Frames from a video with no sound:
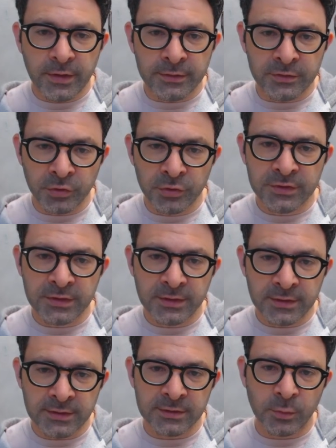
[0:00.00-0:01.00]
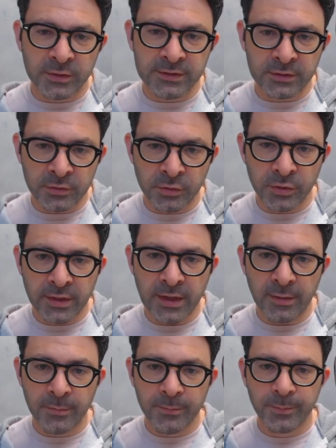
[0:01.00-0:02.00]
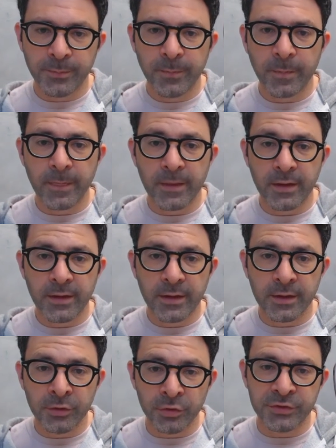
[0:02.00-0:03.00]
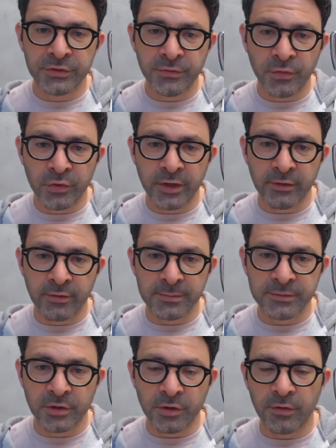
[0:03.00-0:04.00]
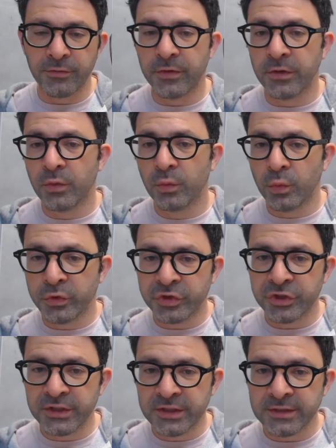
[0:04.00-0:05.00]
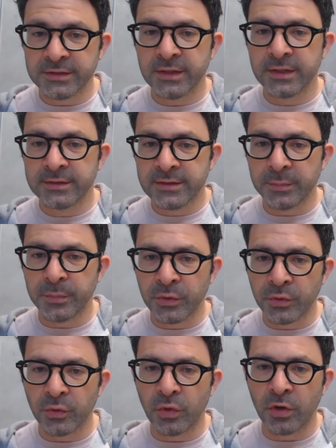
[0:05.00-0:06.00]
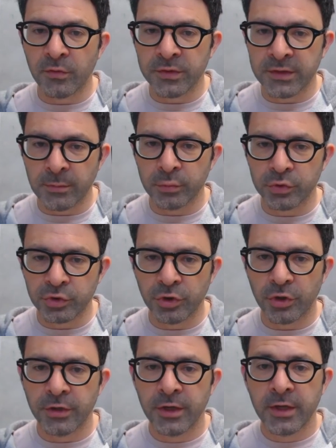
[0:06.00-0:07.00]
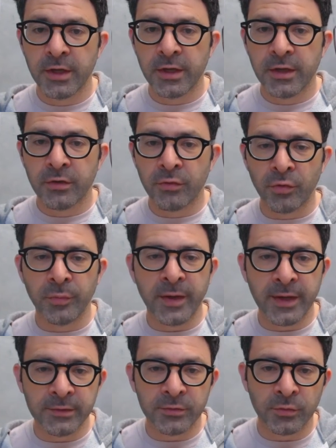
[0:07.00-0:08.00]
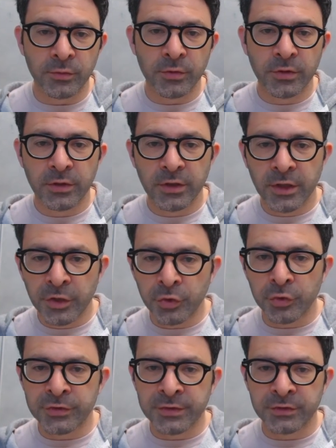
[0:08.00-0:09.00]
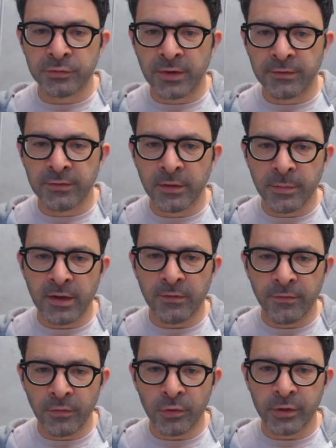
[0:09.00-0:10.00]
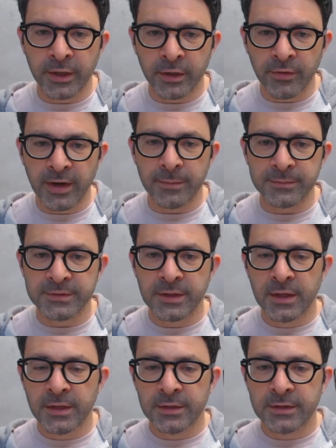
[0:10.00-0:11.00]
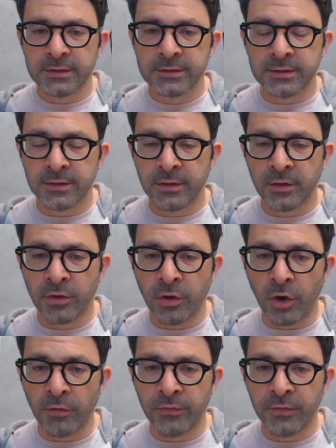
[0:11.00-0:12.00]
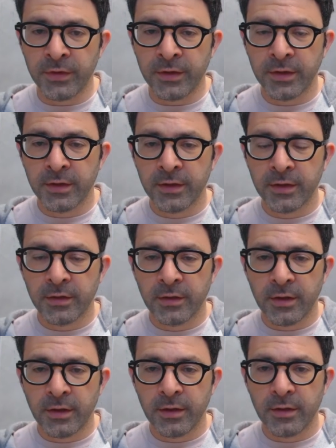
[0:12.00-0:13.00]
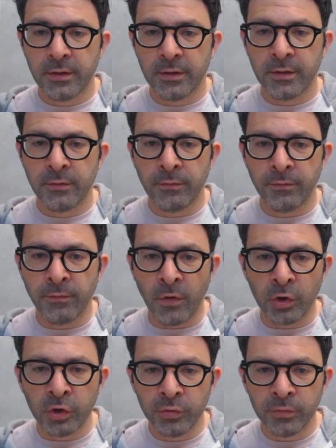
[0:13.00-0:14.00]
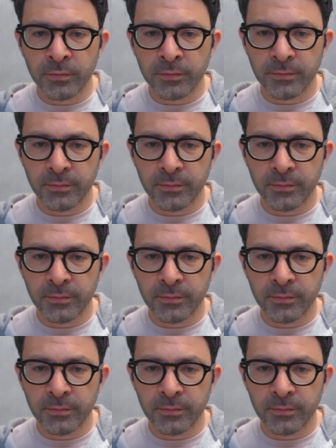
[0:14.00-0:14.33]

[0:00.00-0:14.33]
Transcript: It's using, this one's a 2-cup, uses 14 grams of coffee, which is typical of a double shot group handle. It uses roughly about 14 grams. So the coffee volume,